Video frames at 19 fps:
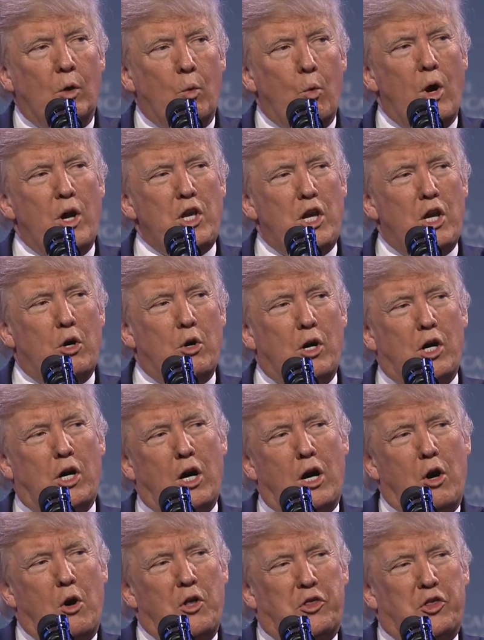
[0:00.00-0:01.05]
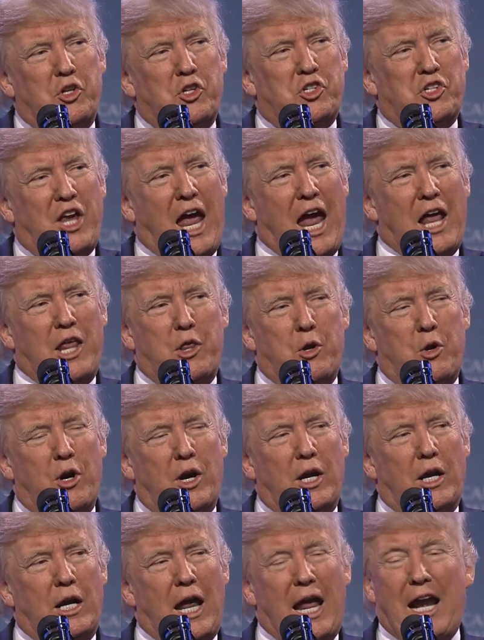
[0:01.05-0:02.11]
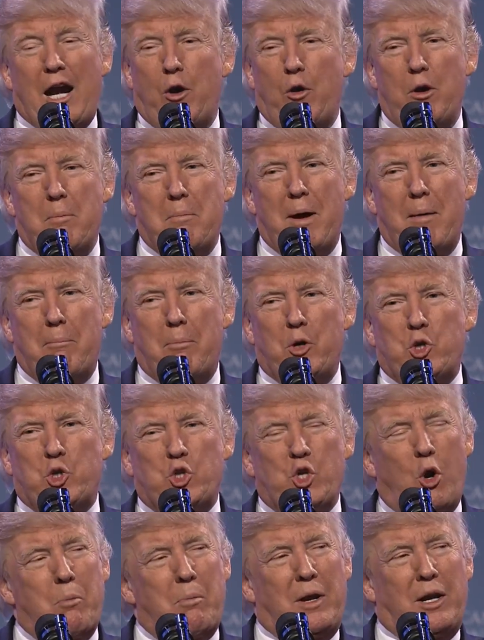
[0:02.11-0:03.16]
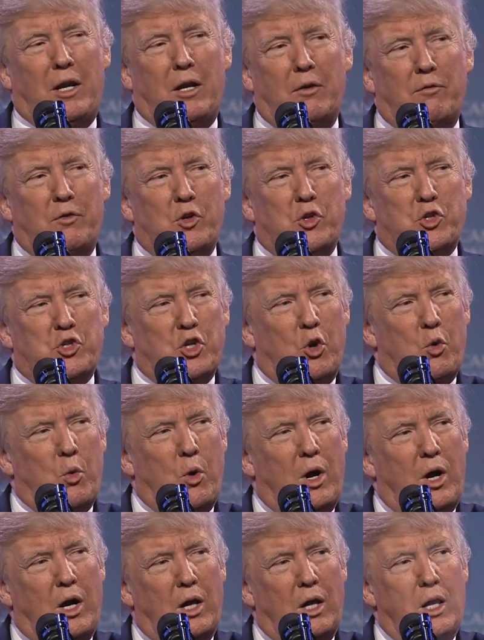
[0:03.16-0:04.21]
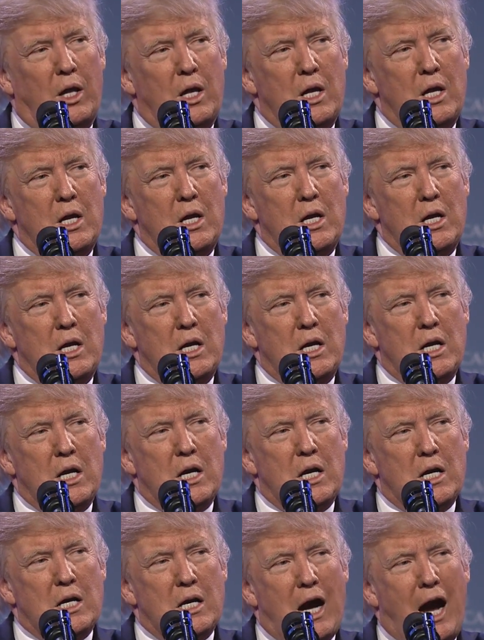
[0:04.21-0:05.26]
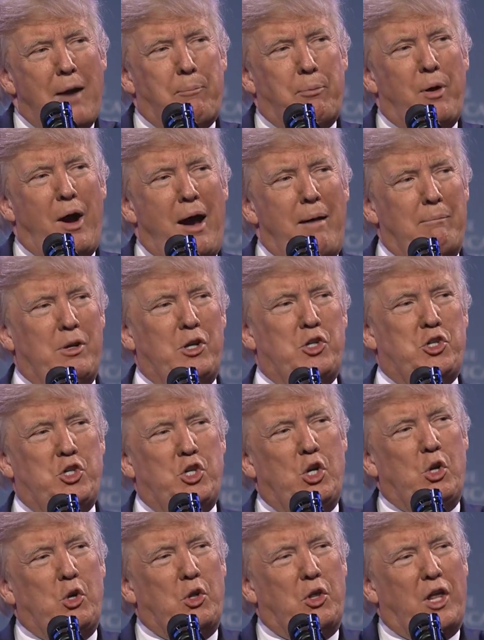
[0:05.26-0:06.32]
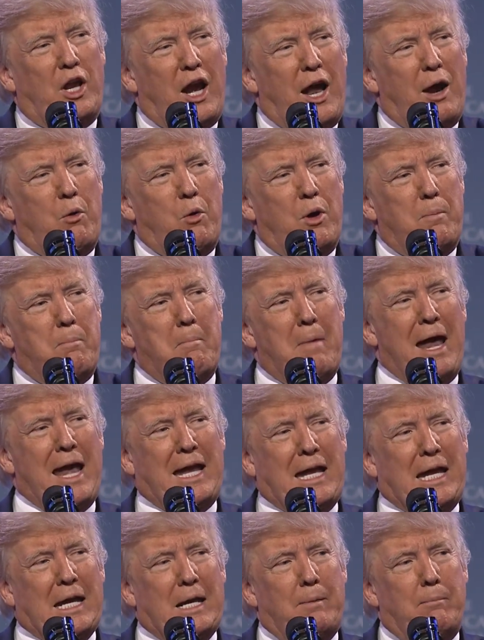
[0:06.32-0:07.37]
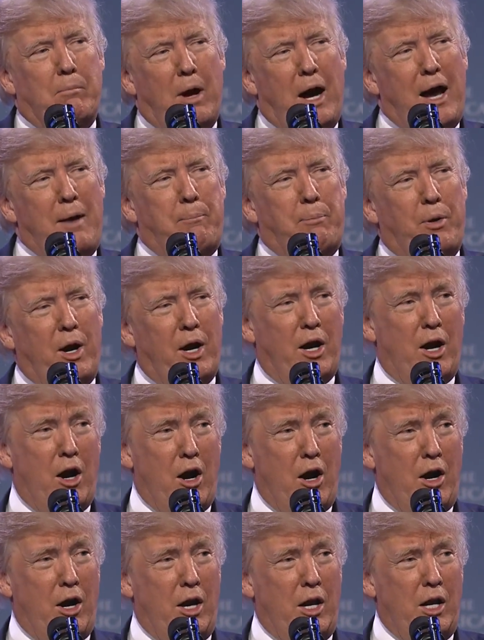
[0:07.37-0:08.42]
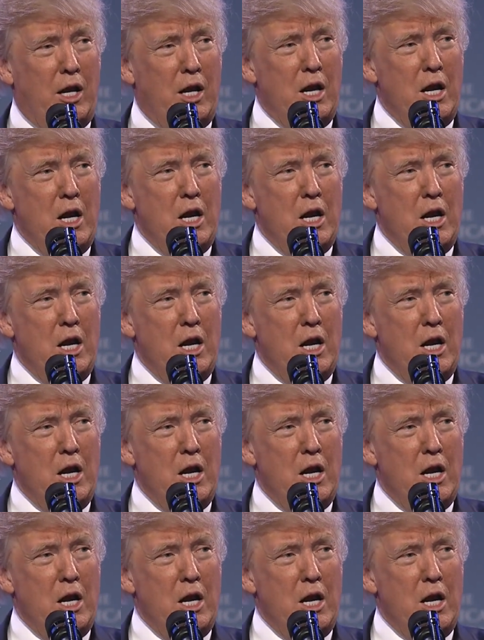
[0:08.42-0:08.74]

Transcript: One year ago at this gathering, and I remember so many of you so well, I promised you that I would make it my priority